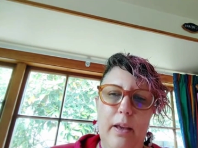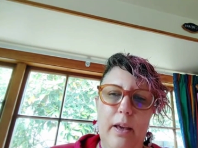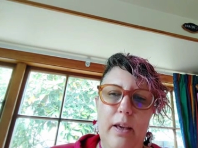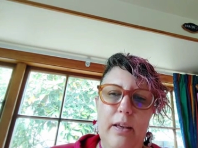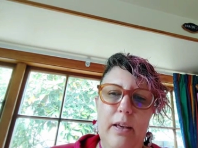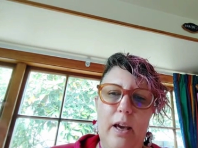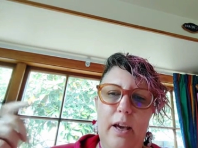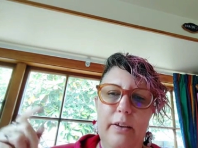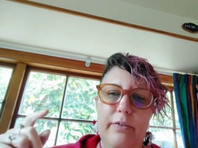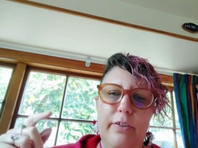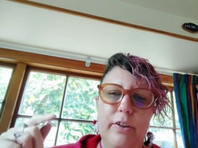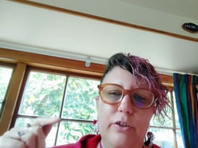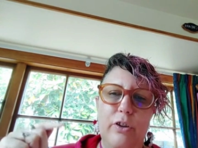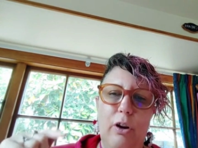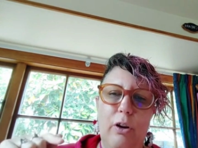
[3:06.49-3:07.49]
He gave
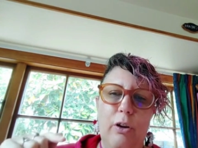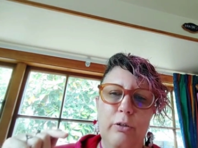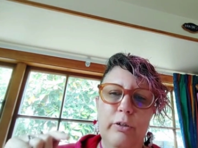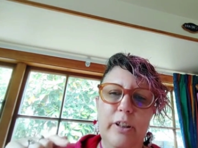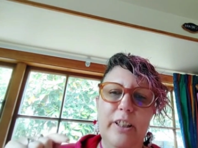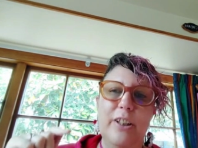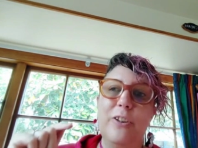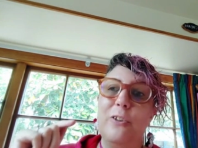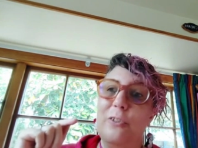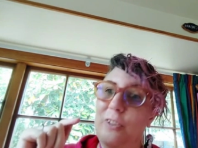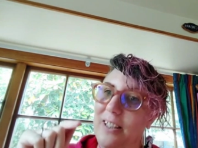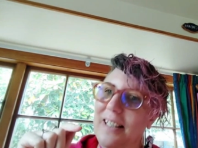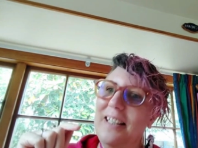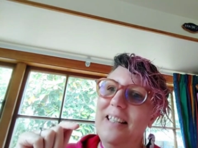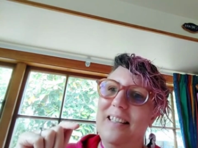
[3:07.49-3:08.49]
his only
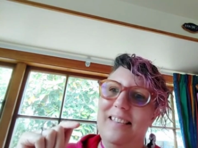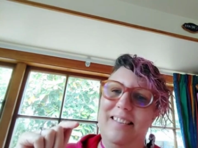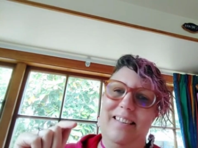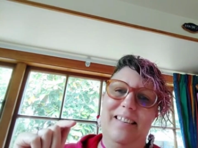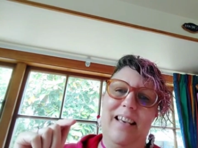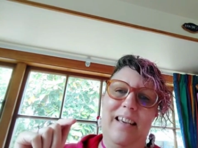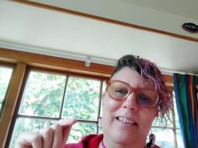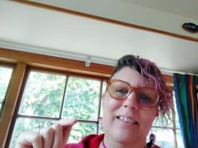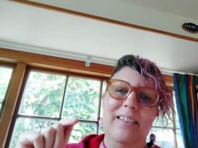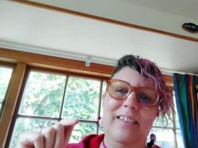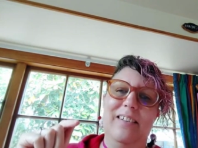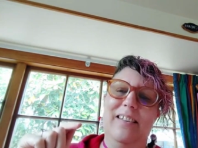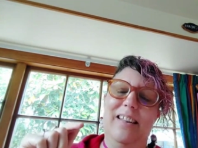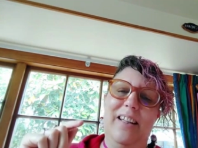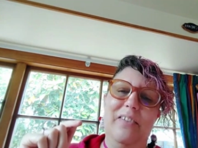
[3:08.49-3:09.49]
unique son,
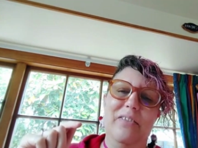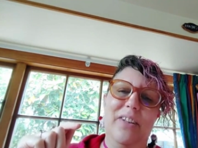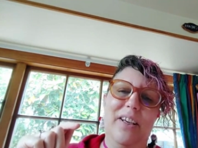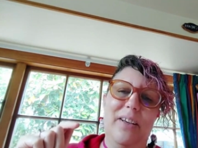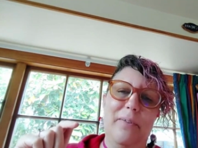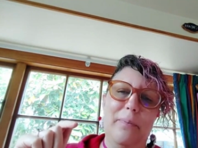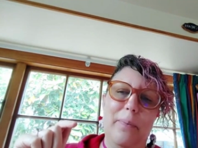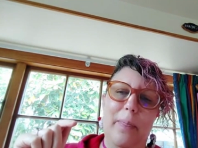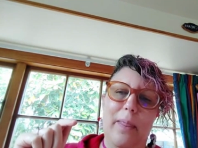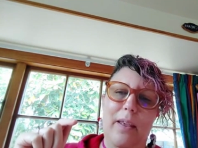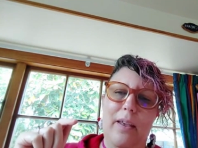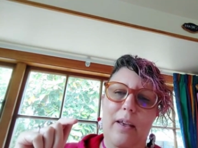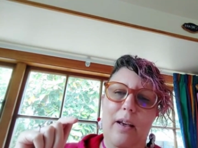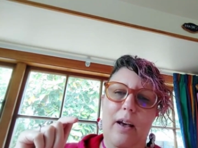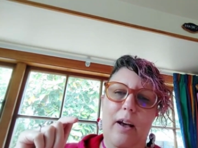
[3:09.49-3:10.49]
I love that,
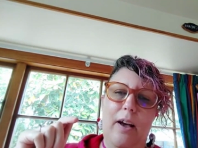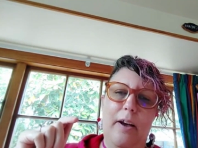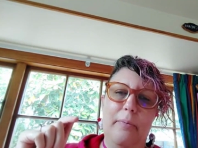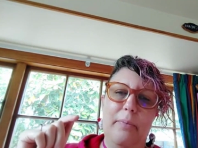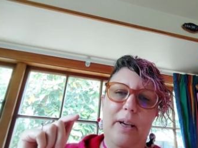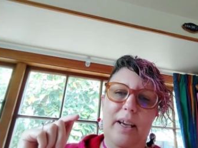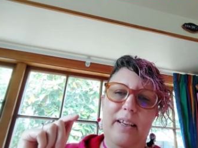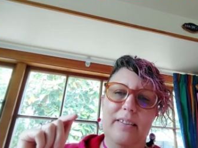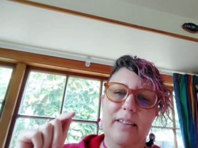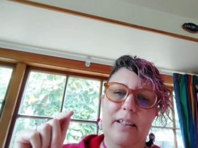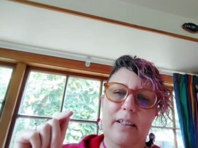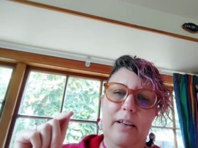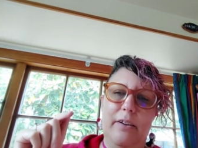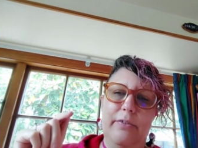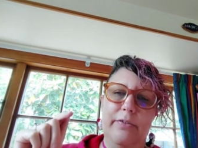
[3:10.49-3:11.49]
um, as a
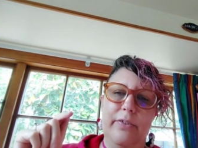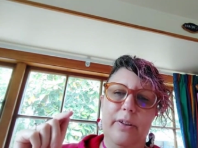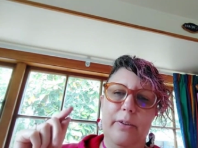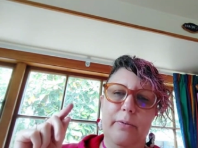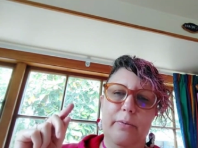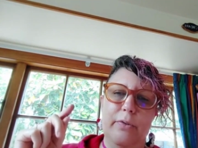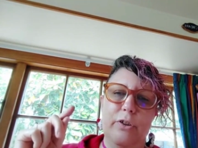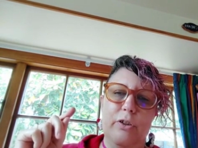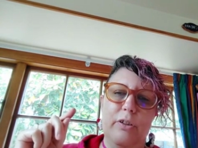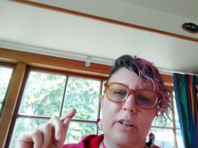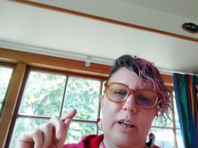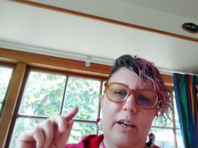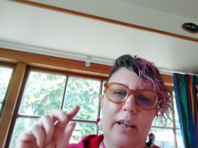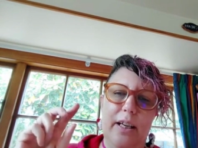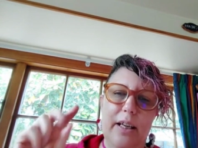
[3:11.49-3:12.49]
gift. So
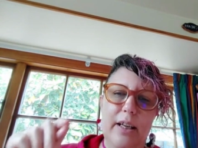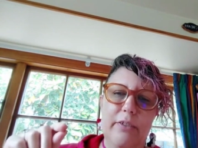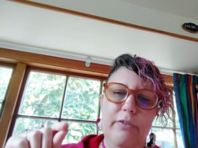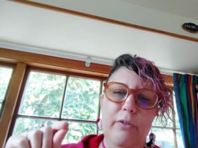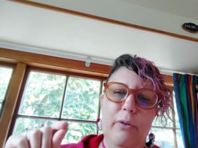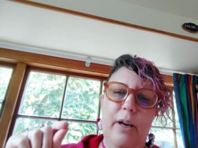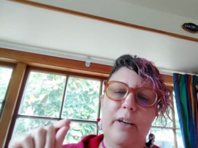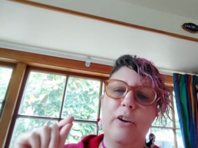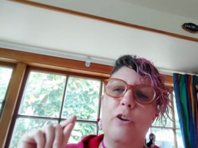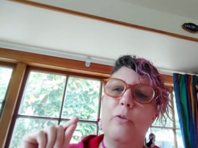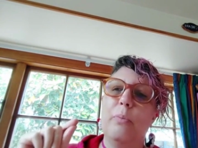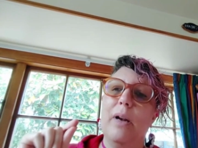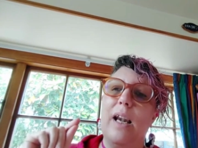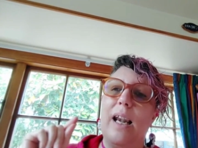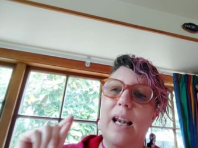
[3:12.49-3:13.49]
now everyone who
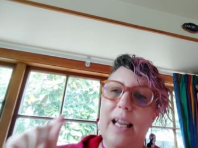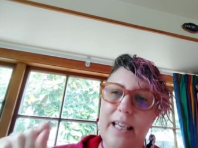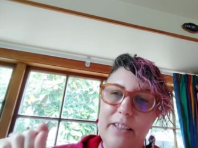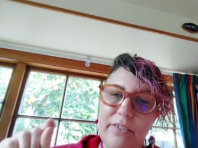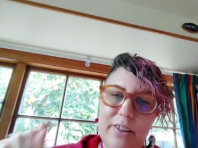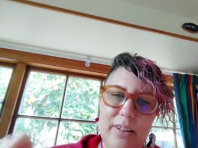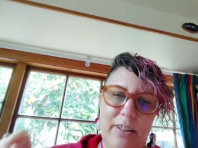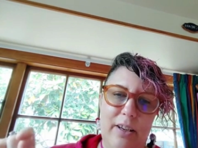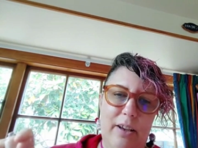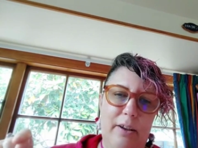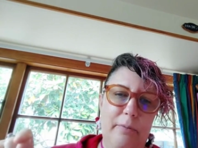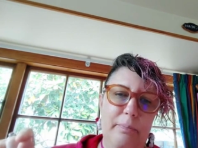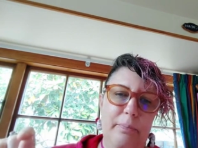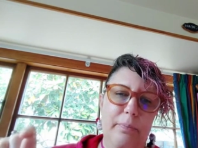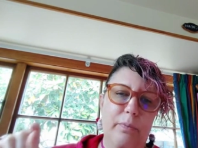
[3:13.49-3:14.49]
believes in
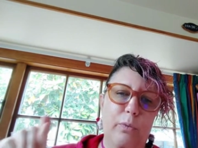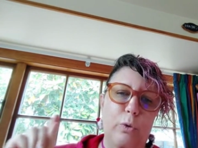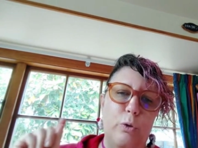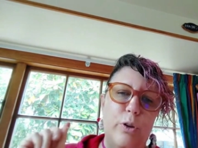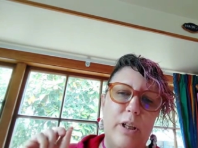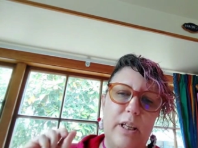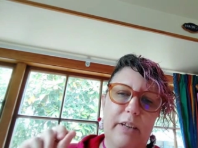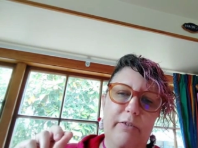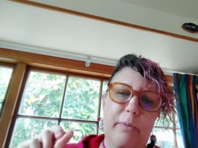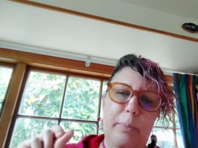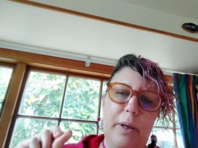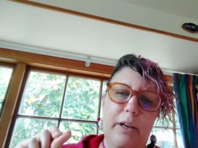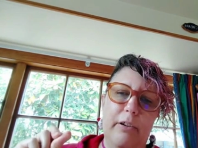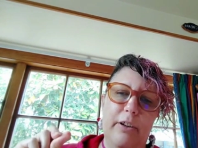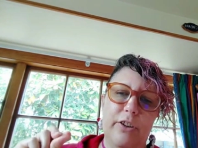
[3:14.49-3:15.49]
him will never
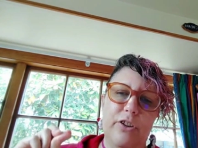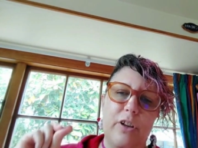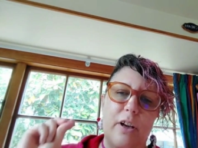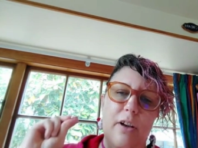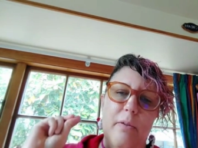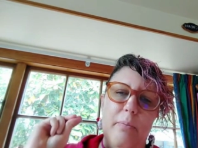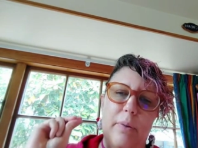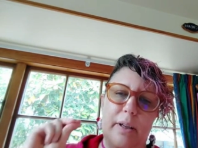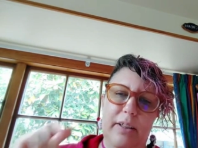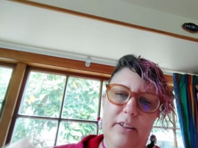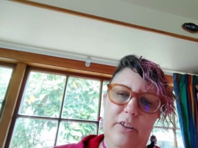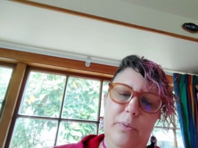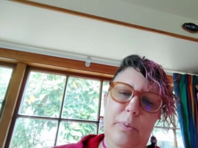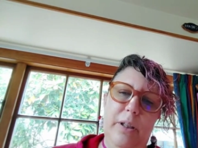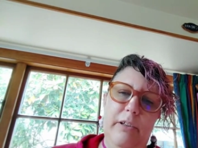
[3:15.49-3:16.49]
perish but
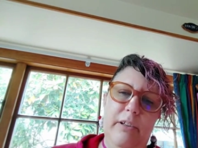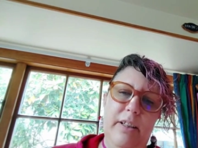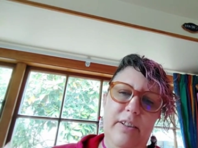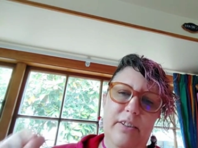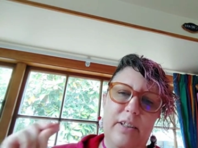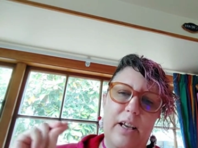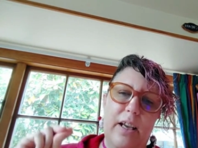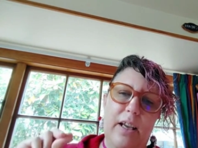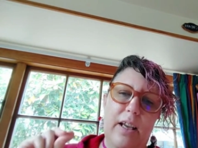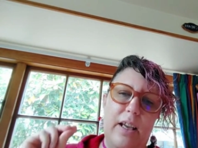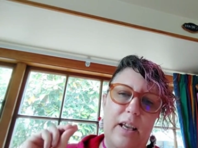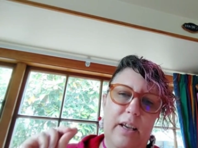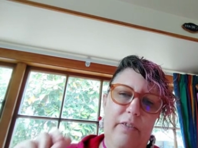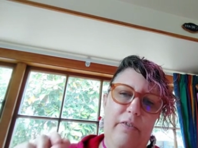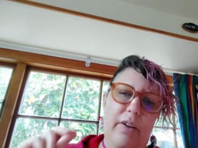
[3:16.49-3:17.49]
experience
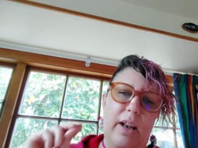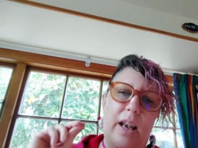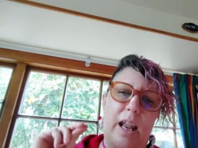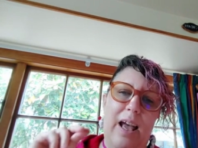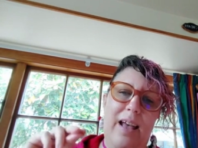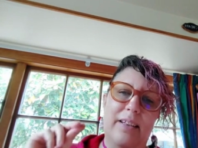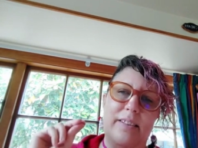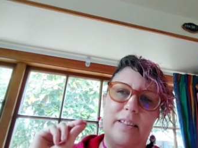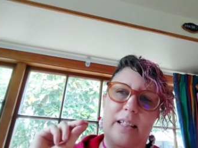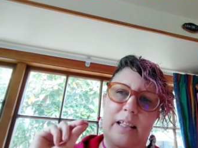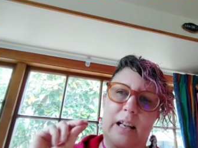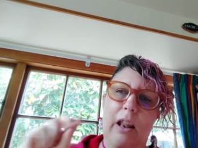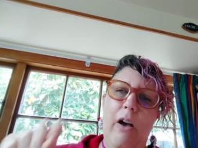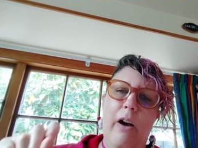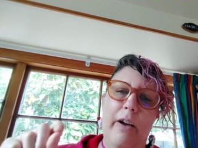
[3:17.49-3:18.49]

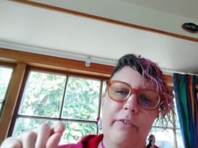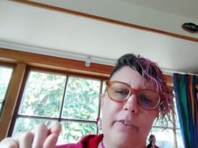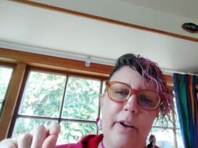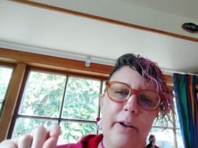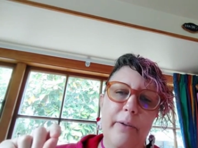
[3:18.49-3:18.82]
everlasting life.